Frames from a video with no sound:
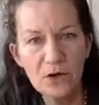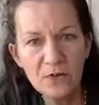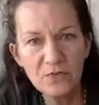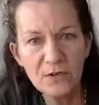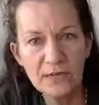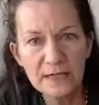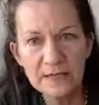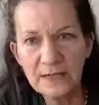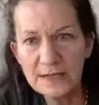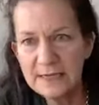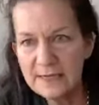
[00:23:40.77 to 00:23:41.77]

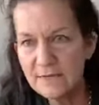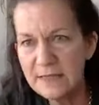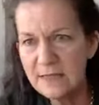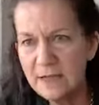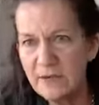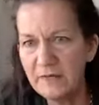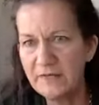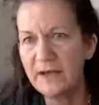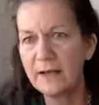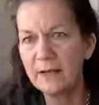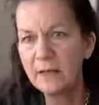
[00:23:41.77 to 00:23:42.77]
Perfect. I didn't even think about
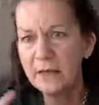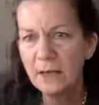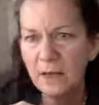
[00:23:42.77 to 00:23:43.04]
that.